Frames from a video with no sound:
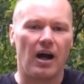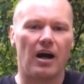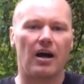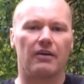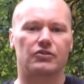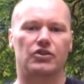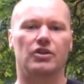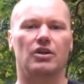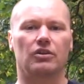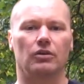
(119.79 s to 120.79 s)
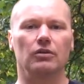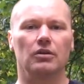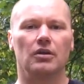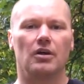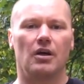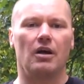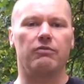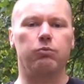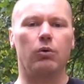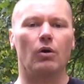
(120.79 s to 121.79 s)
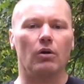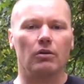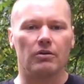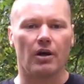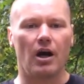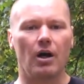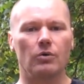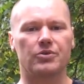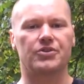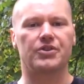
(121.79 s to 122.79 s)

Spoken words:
half circle of wall that holds the